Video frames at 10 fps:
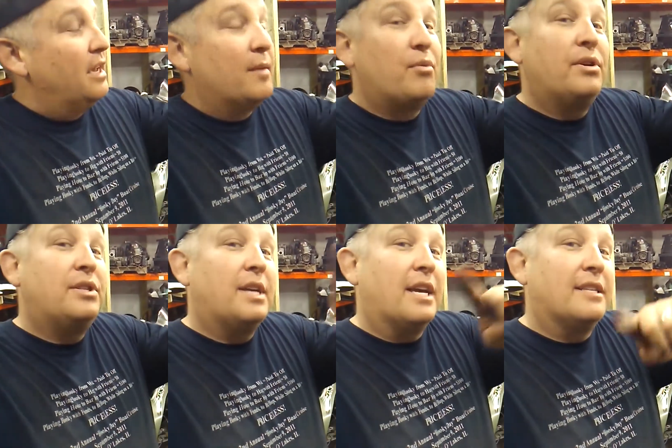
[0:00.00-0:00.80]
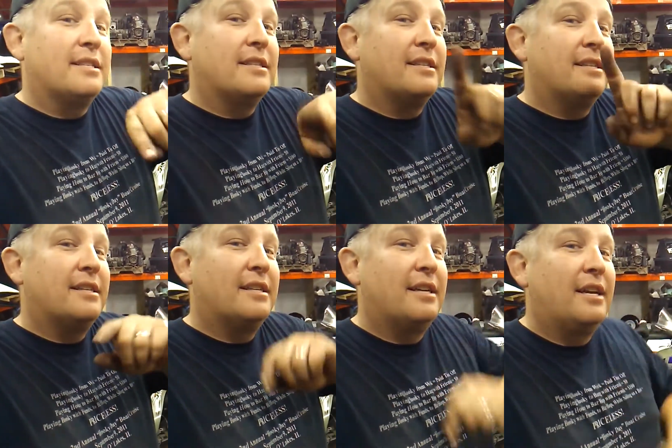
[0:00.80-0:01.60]
It appreciates.
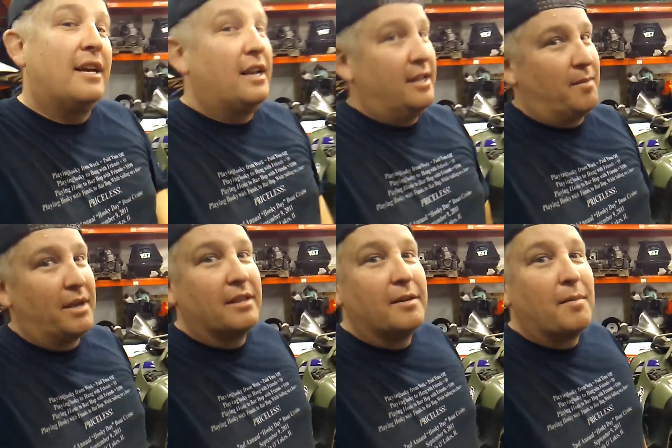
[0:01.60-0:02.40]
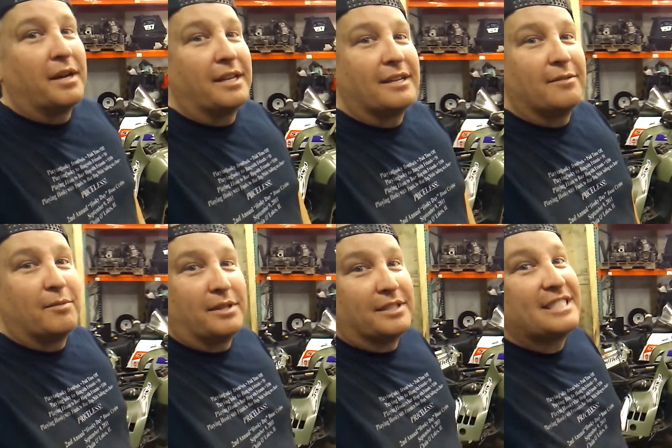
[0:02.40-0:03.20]
You make a little money
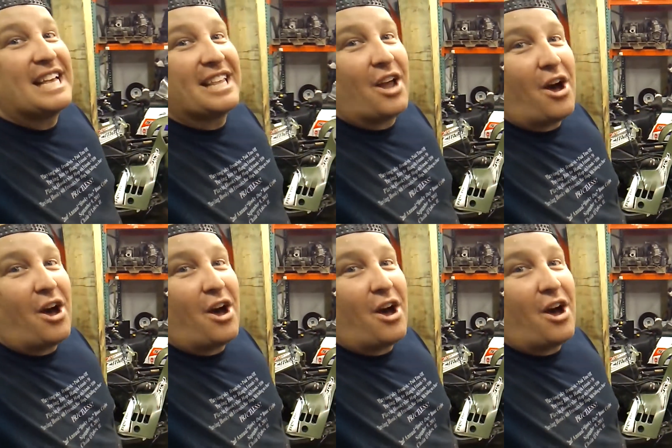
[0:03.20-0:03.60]
when you sell it